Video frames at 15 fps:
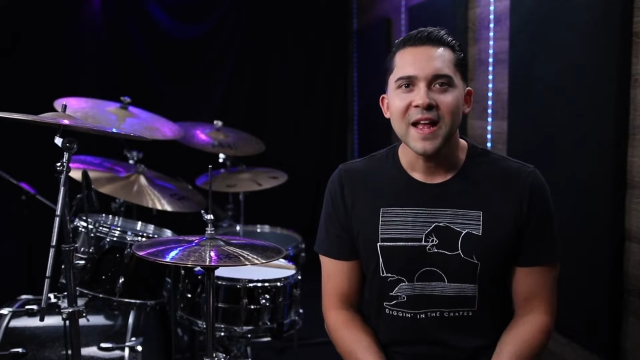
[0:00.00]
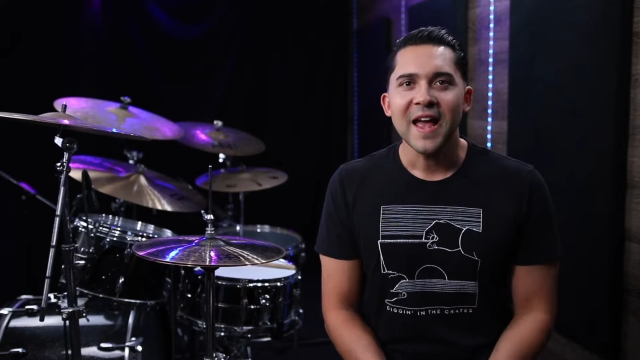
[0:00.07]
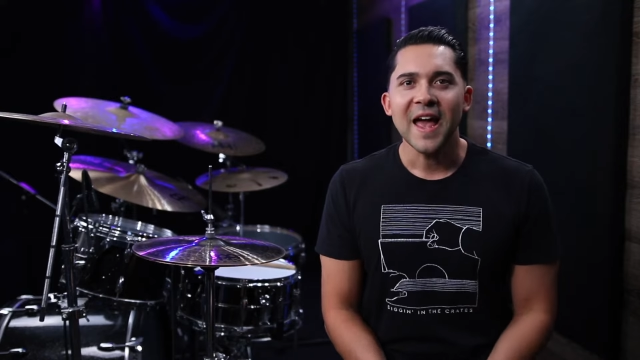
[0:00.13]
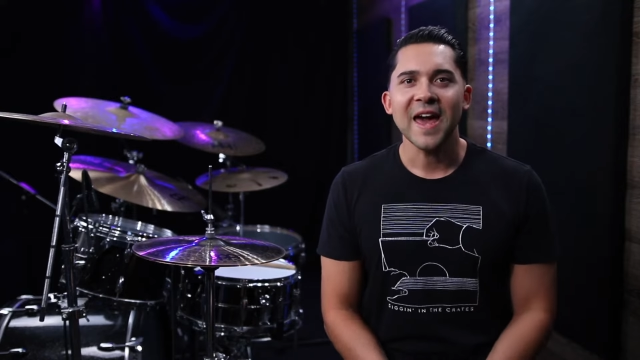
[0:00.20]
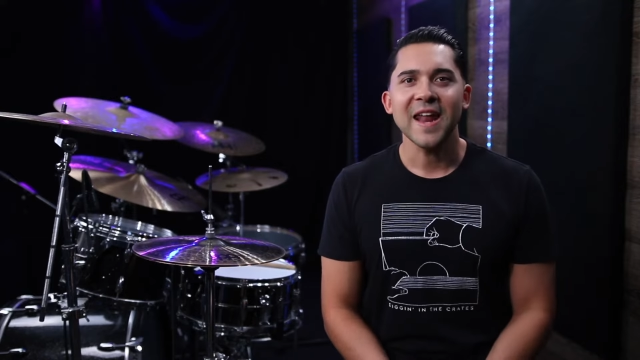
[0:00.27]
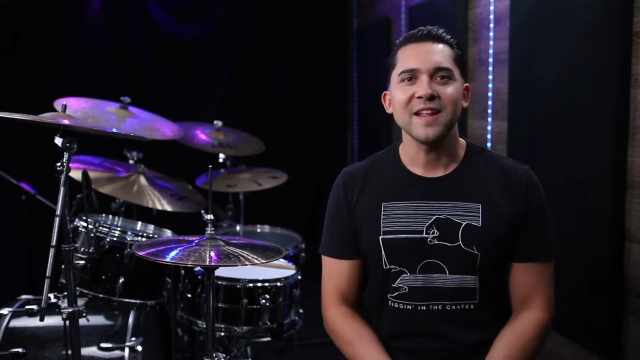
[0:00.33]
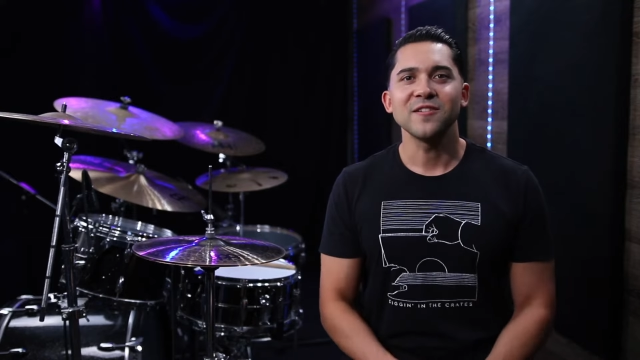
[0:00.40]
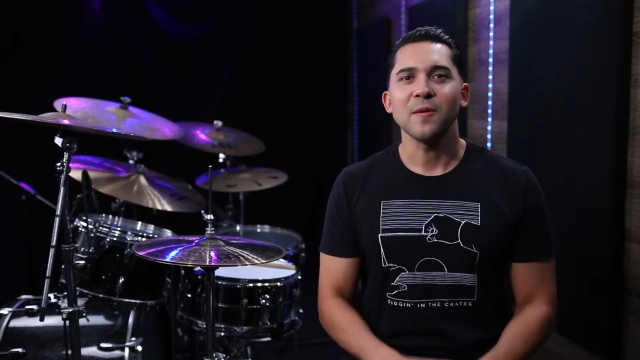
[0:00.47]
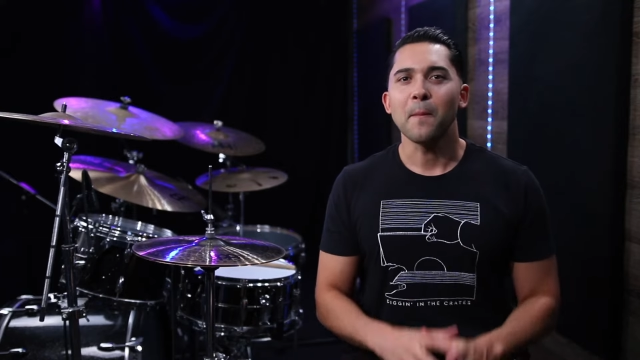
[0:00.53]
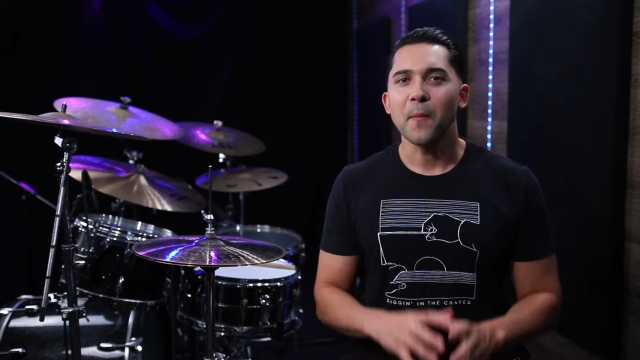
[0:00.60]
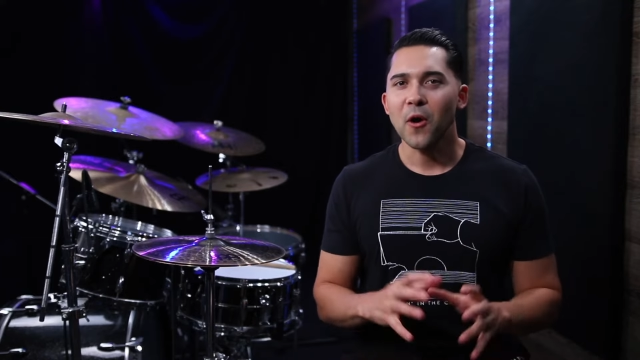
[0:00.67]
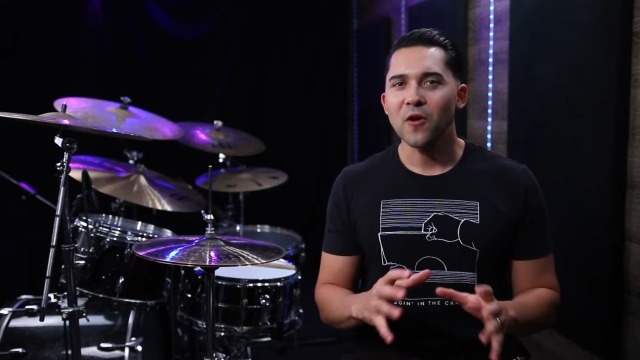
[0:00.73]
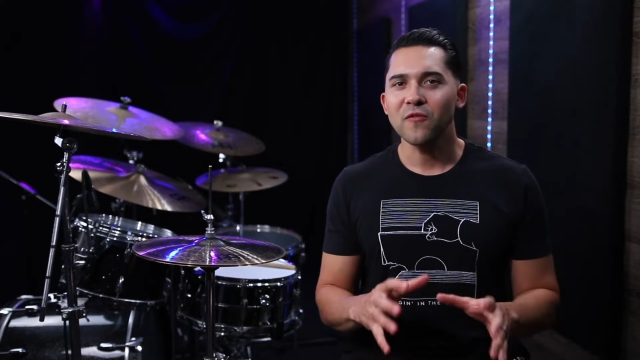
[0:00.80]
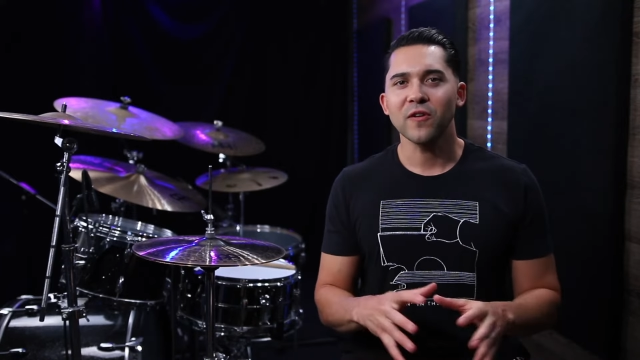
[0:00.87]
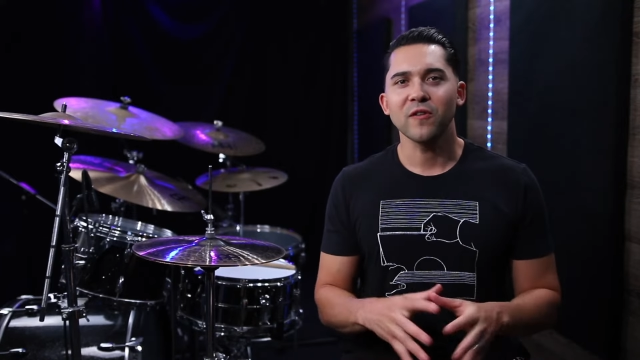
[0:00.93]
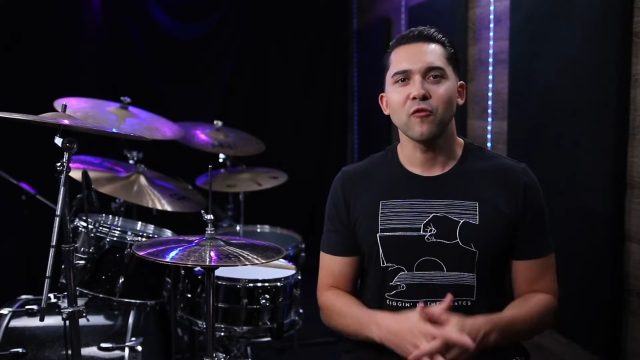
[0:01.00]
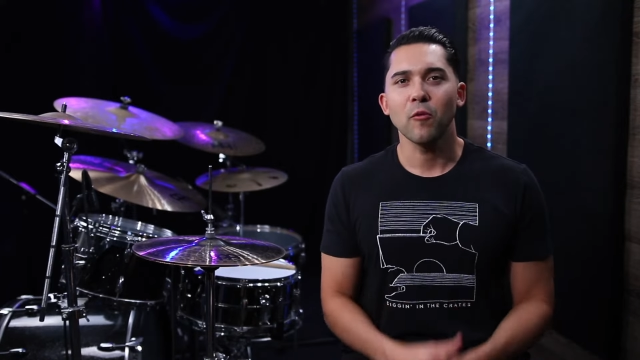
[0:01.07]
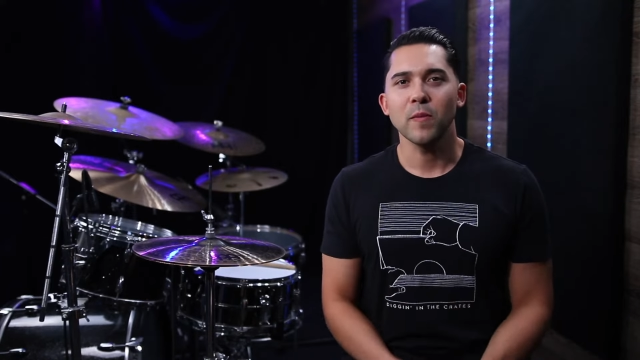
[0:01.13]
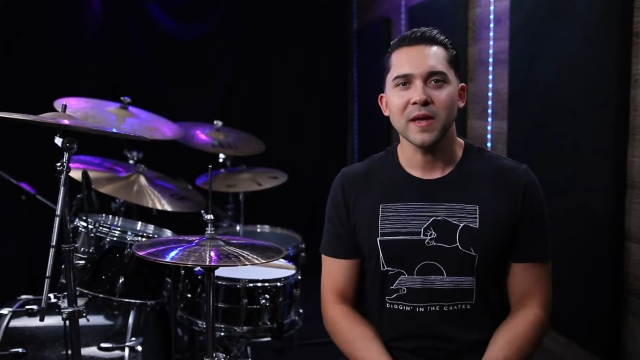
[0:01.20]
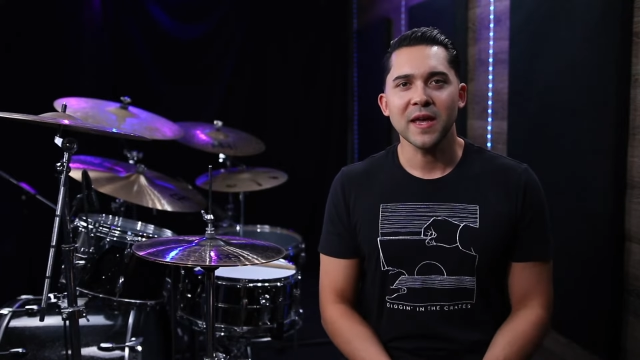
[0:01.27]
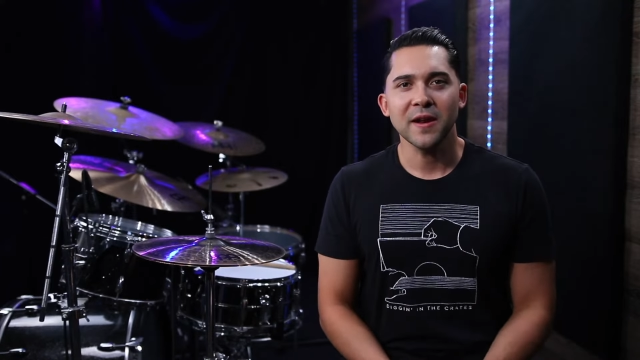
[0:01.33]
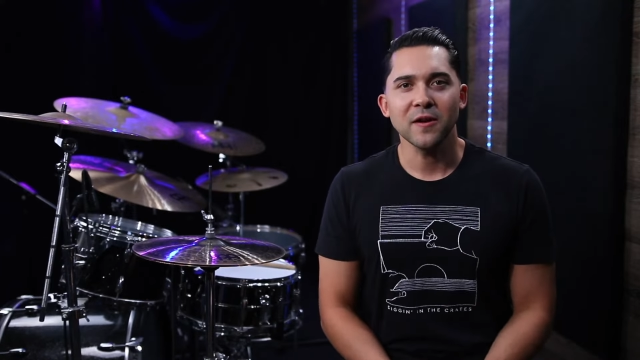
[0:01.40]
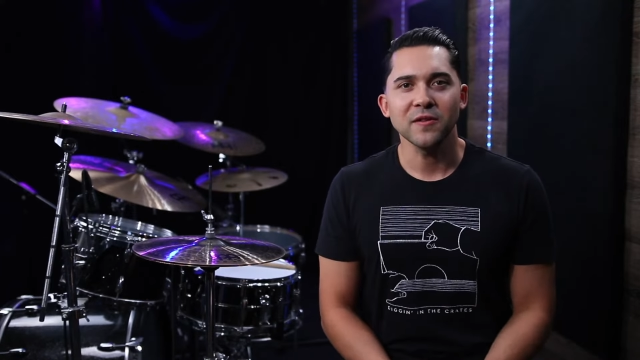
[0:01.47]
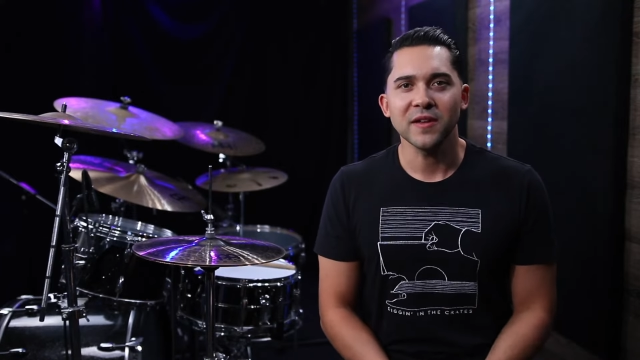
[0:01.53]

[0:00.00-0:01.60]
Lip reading: and it's perfect for beginners.